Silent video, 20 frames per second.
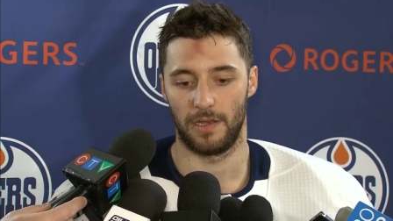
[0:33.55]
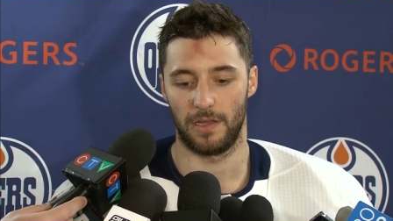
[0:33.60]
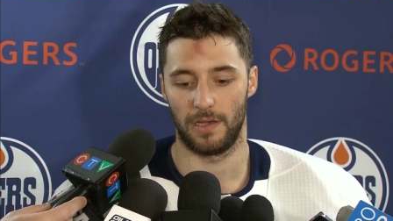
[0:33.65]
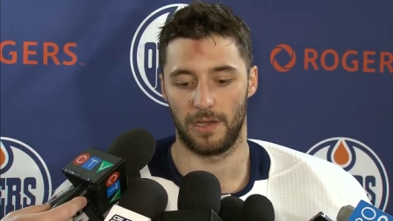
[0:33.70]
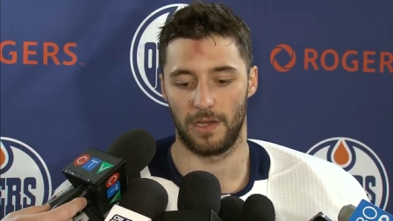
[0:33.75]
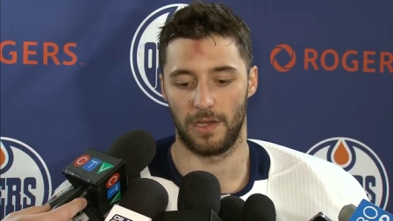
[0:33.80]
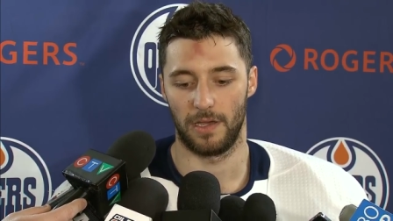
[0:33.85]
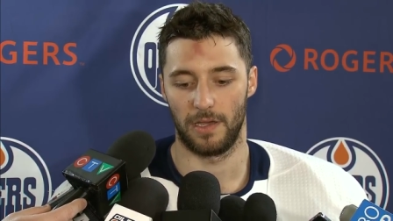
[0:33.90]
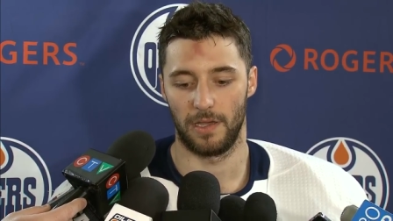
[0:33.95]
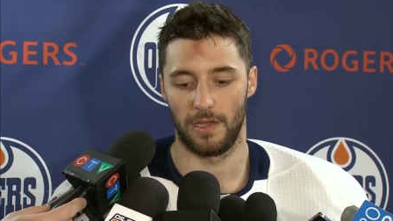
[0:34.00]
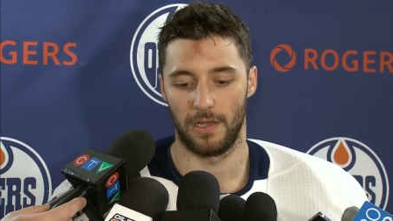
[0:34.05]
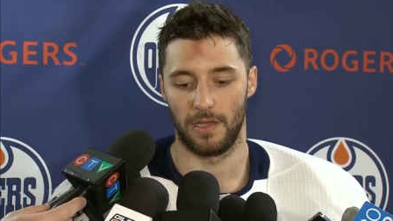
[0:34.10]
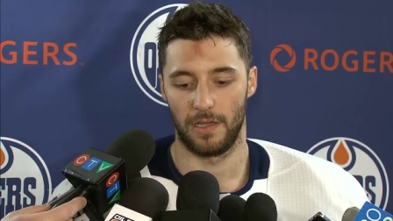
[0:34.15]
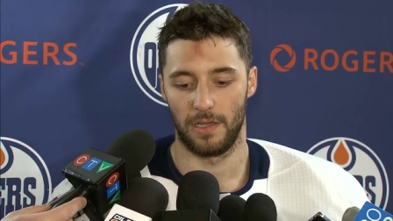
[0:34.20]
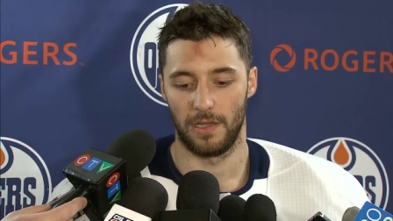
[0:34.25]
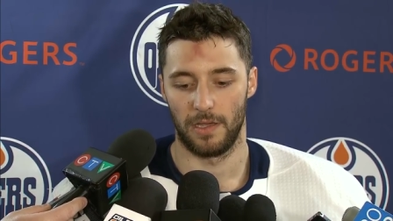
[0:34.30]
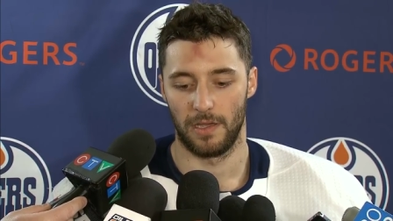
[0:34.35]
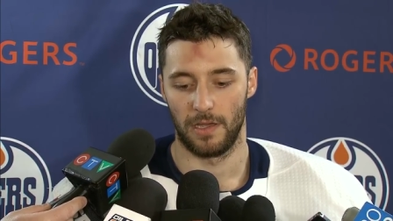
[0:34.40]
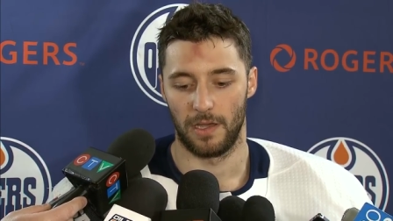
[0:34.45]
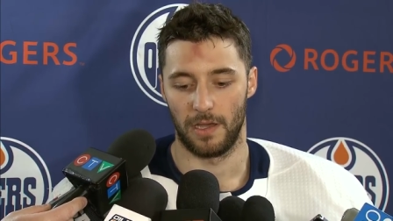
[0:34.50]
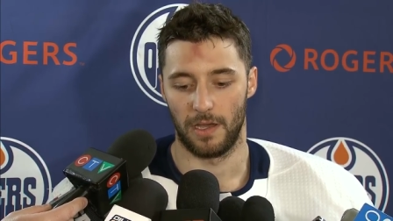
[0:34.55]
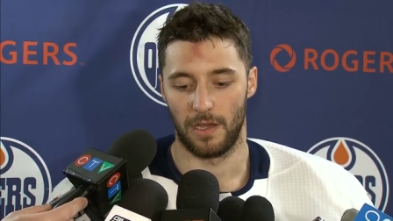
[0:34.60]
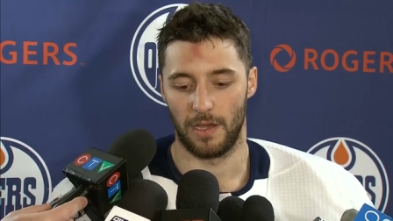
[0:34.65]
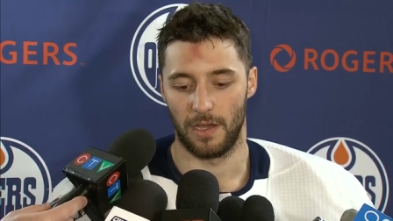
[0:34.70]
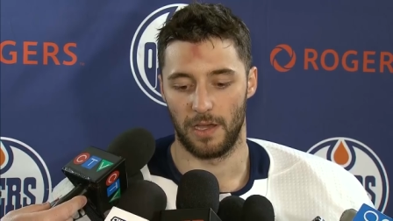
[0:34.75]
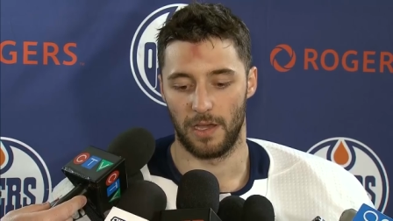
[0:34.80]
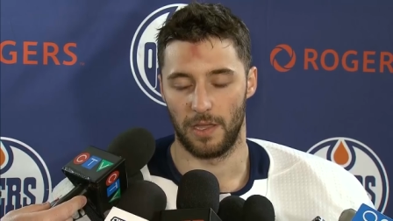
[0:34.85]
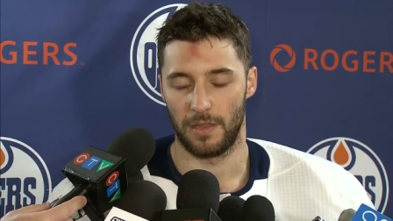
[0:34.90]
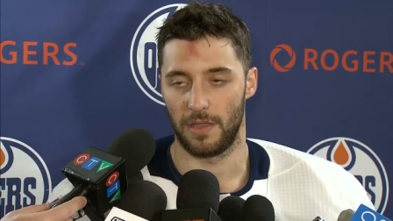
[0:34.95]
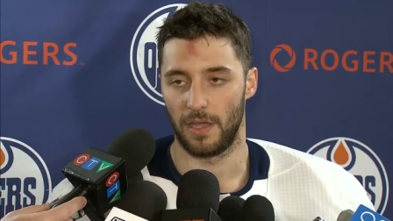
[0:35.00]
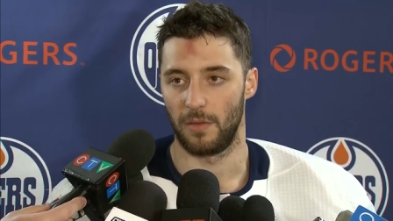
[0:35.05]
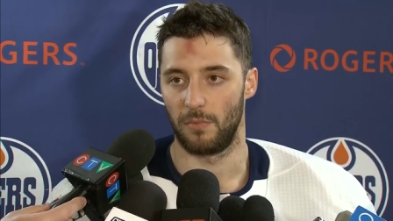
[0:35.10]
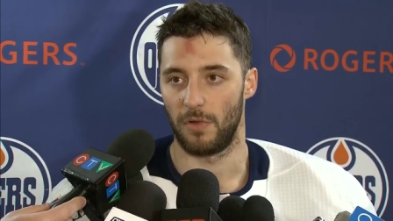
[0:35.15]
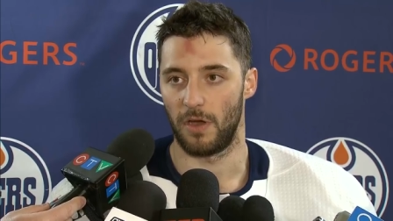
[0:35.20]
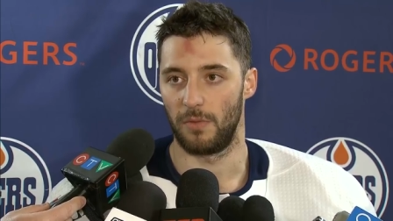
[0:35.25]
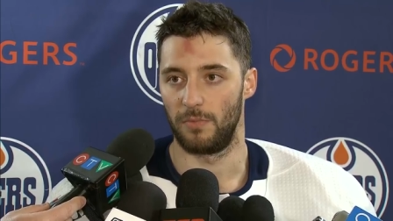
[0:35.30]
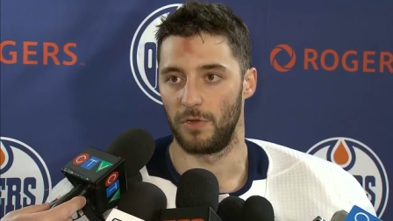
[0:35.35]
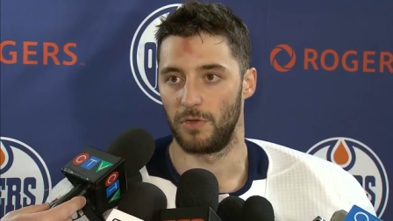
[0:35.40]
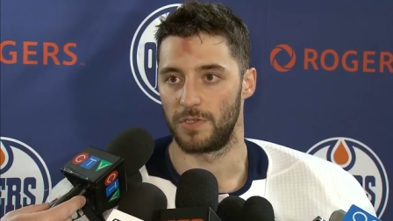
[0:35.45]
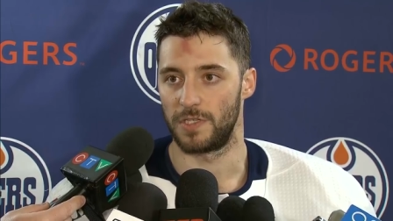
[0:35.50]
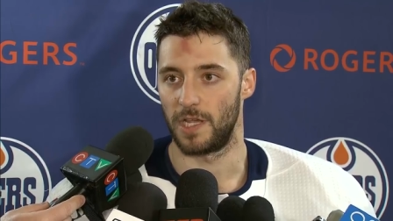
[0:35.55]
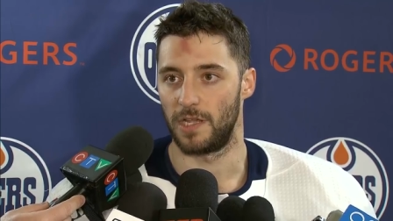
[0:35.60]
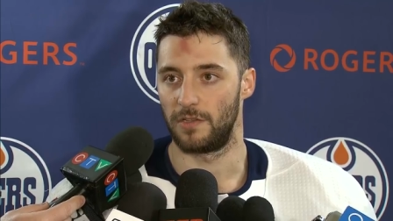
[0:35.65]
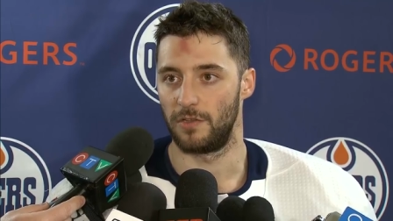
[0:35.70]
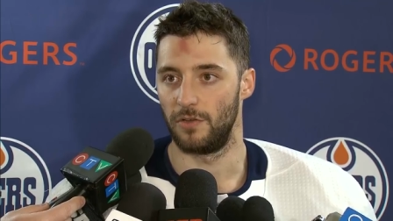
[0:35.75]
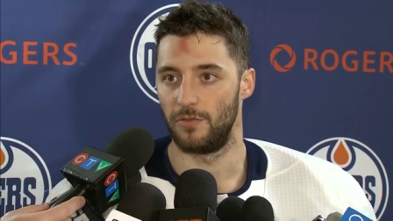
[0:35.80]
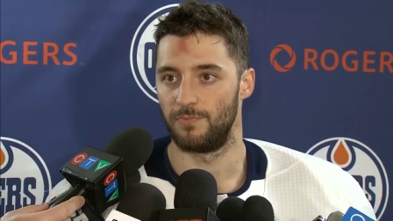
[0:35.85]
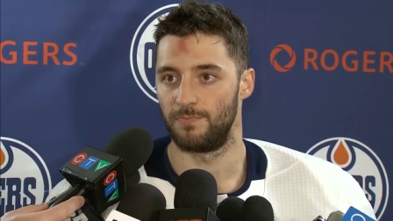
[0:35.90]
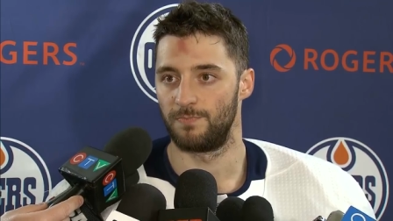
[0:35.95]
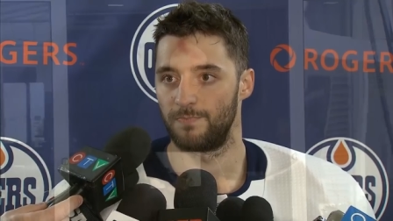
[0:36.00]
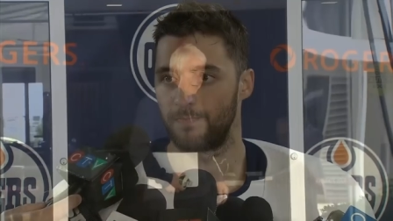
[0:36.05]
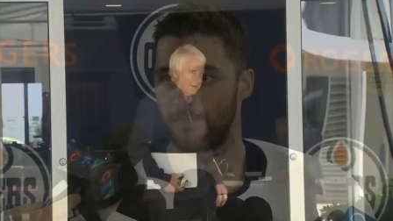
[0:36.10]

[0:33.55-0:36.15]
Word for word: I think Bob knows that too.